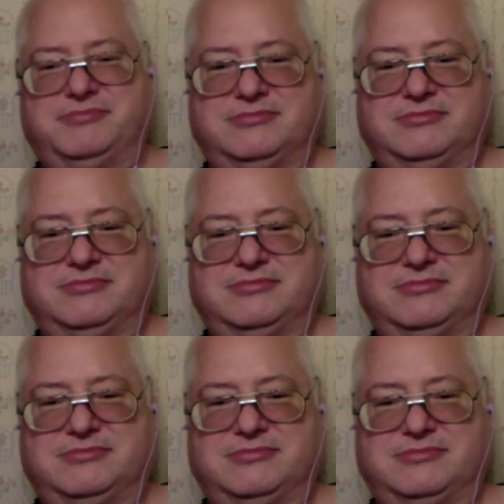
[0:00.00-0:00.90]

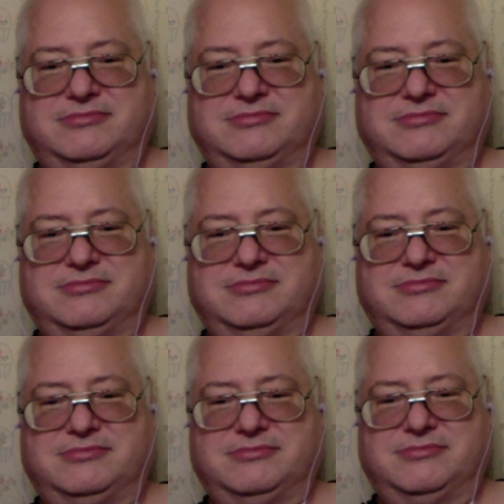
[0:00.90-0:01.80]

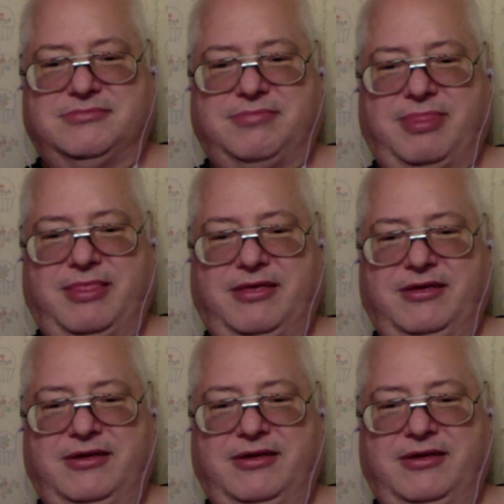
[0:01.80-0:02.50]
(silence)